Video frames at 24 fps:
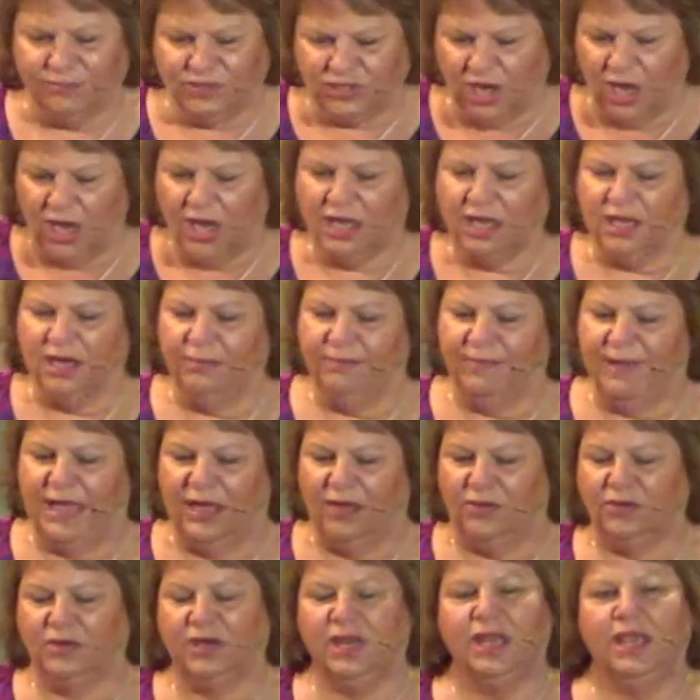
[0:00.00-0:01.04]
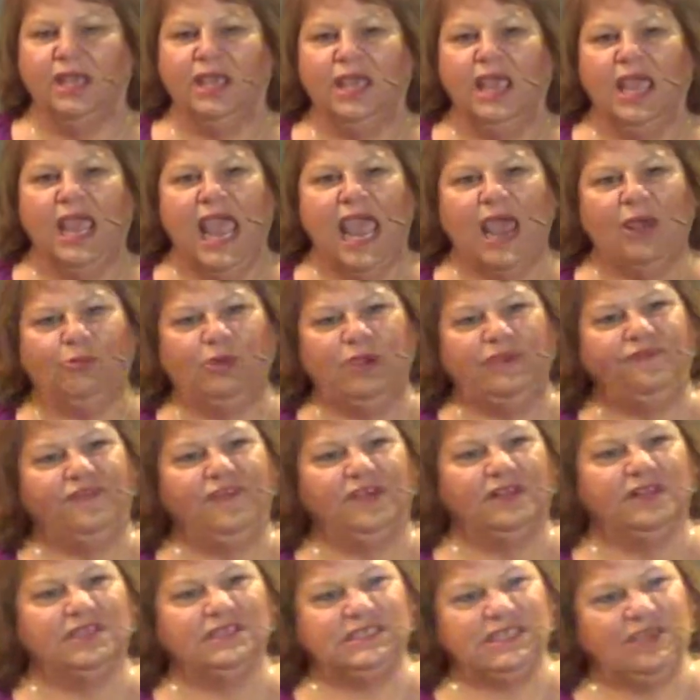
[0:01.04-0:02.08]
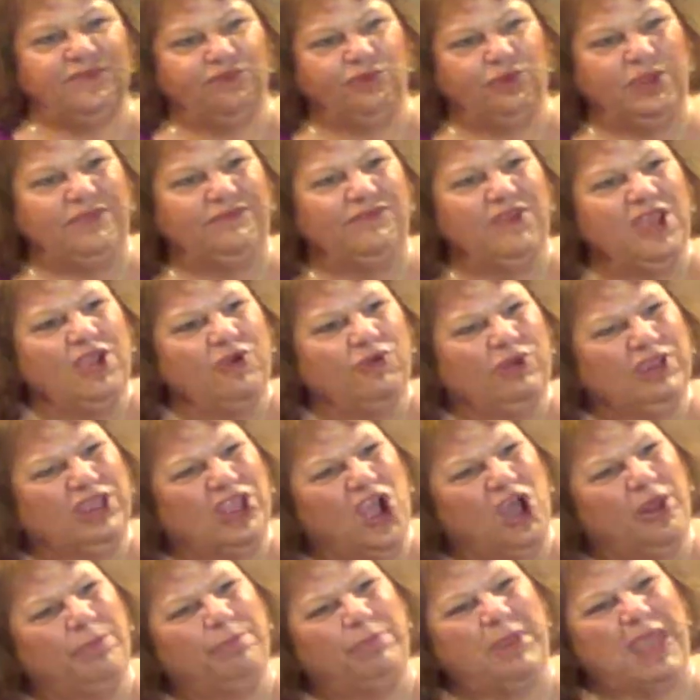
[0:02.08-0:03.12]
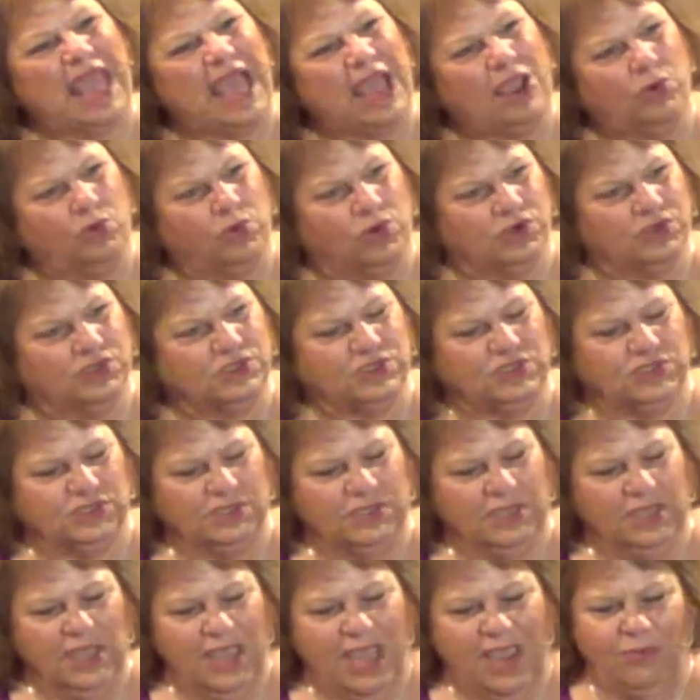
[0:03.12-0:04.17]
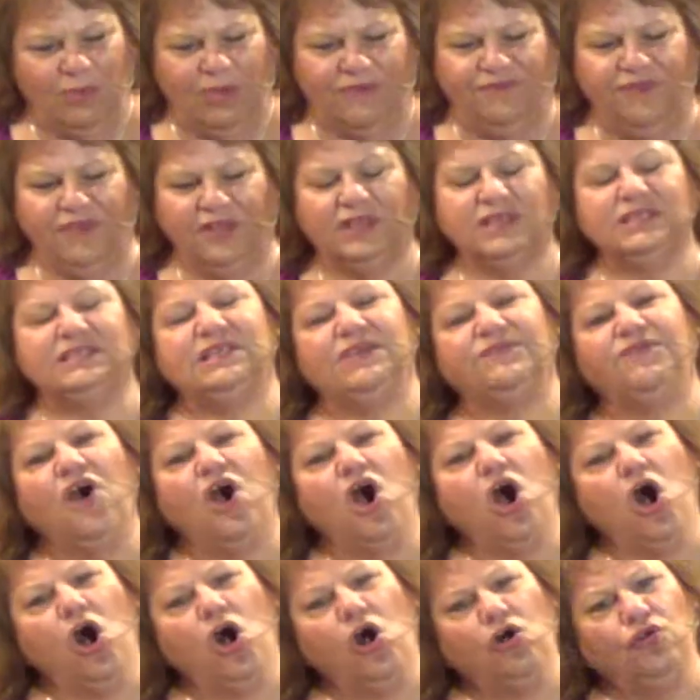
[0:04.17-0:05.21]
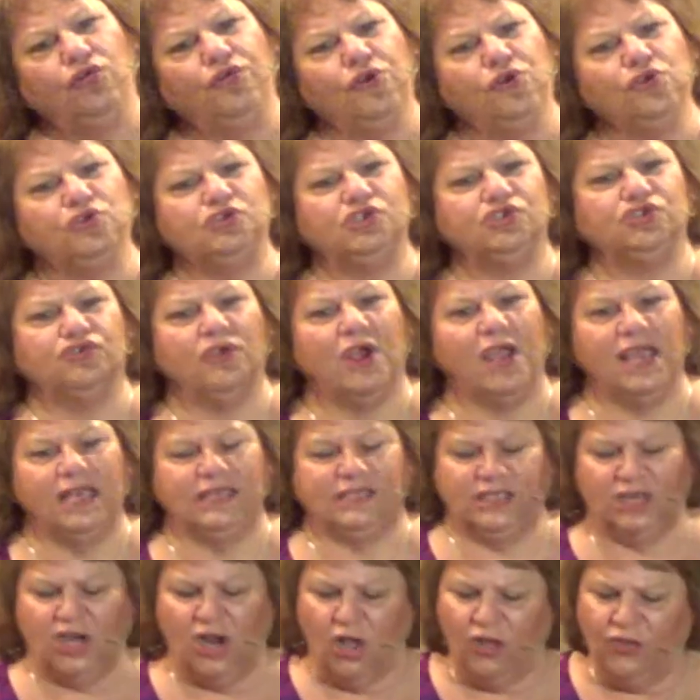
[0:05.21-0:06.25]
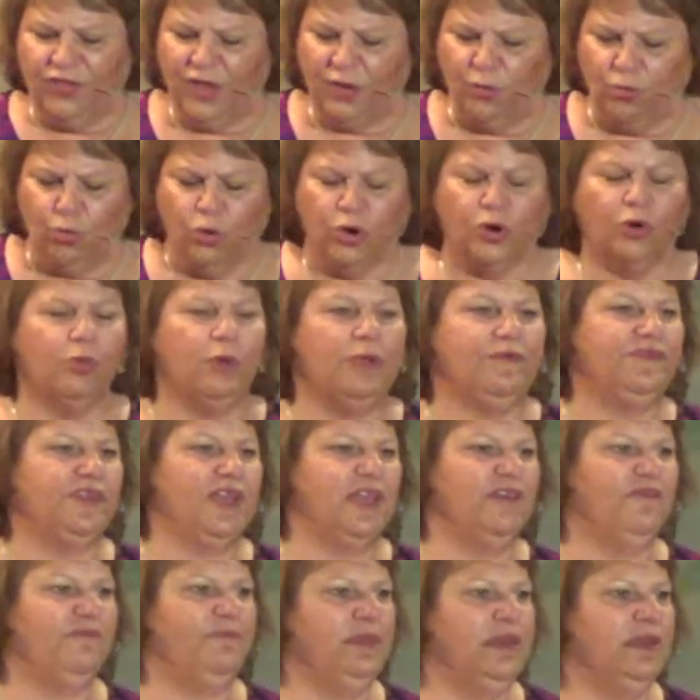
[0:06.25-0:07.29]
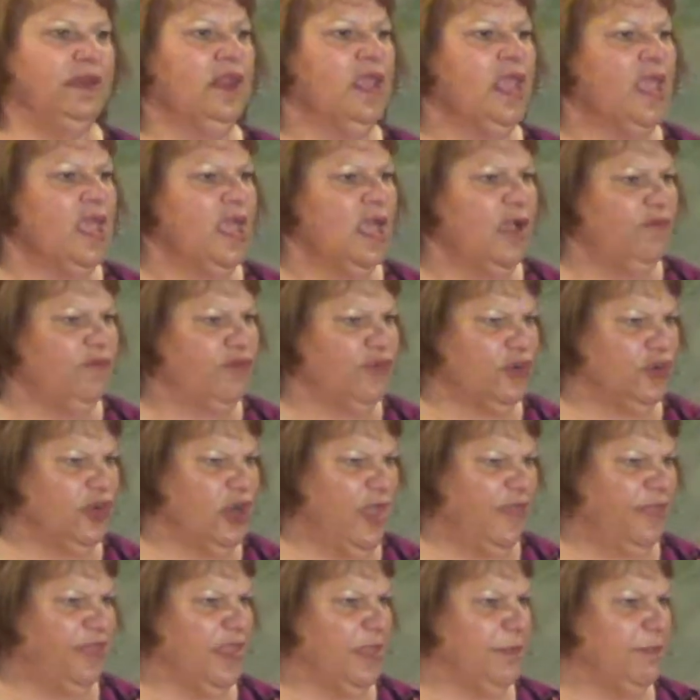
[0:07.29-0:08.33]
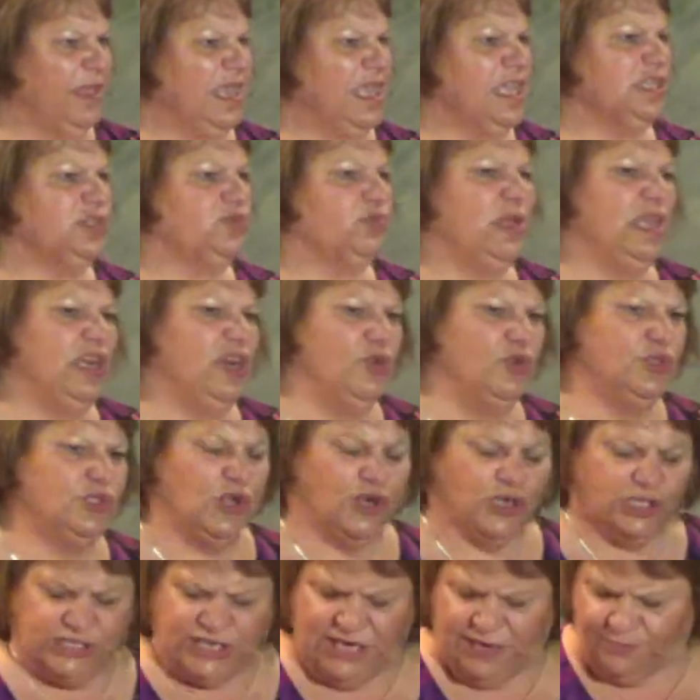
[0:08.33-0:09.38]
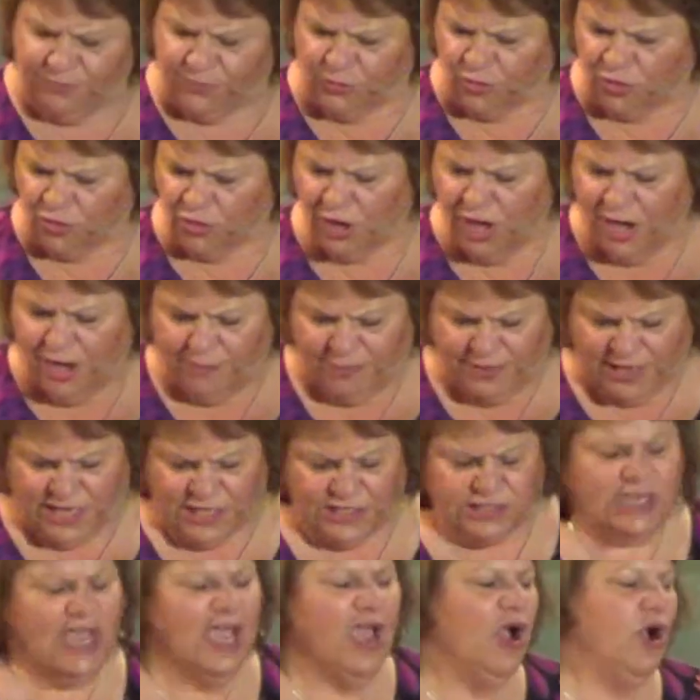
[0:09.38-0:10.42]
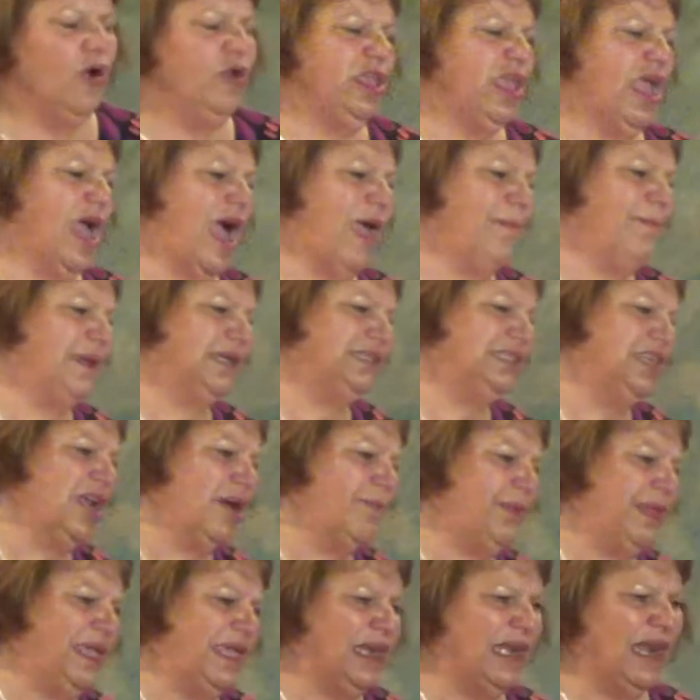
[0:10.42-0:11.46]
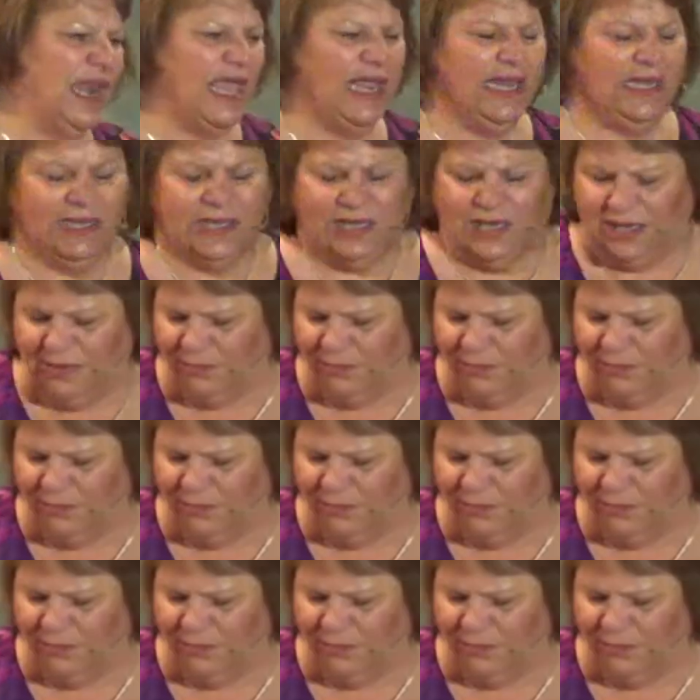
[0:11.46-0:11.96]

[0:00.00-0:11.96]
I'm talking about, and we feel as if we've gone backwards. And we feel as if all those strides and all that work we've done have been for nothing because we lose our temper, or because, oh yeah, I must not be enlightened